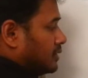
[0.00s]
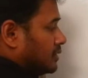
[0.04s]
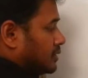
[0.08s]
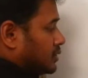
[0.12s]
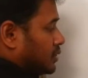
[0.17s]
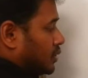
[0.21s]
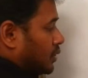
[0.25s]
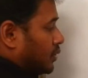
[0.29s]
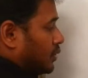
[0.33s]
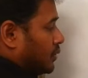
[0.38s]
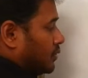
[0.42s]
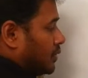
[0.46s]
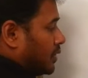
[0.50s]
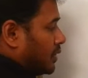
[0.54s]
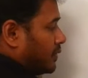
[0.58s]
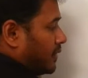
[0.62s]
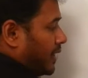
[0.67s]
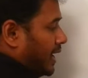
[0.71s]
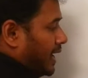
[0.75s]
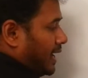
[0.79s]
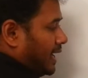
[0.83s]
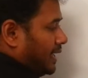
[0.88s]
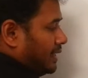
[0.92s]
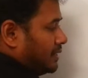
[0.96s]
So for
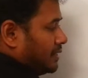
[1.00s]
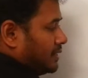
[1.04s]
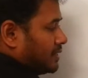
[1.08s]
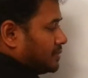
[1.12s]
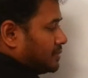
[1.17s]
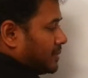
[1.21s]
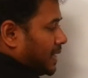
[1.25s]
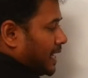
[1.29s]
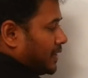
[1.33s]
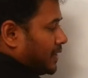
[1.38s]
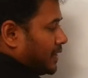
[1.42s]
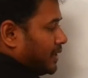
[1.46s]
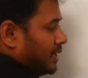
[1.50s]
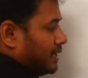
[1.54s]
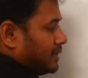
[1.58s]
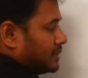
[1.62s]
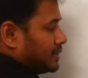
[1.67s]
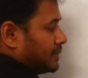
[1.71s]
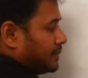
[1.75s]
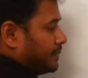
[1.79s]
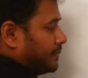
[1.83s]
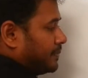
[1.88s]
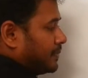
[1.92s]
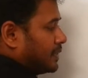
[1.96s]
finding this
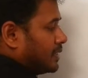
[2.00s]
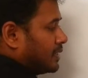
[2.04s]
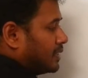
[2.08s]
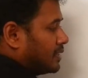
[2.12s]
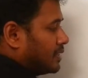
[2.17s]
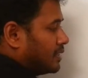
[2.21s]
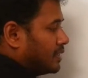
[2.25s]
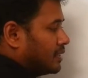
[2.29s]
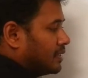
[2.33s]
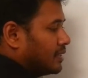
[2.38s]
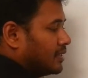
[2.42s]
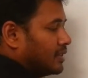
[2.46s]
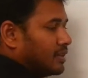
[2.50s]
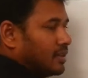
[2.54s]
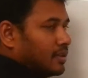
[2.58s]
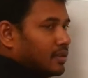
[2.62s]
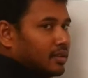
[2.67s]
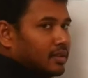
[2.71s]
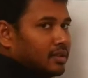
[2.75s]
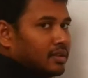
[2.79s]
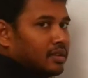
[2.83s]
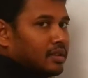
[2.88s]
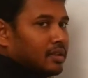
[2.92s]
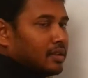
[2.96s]
matrix,
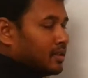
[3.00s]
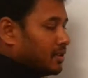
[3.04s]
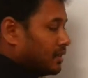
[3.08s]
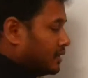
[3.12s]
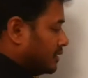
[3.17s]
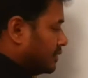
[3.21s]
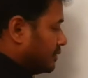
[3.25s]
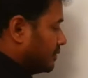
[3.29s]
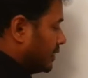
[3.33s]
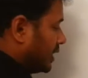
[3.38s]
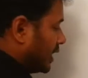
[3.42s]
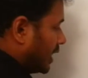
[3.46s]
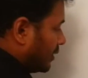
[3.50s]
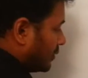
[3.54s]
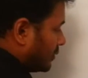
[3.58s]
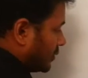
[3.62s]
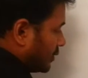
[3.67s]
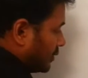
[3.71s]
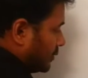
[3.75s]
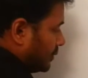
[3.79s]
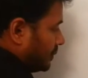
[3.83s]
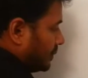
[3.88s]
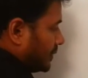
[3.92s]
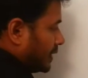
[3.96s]
we have
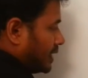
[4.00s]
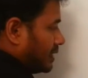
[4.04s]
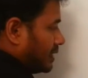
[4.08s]
to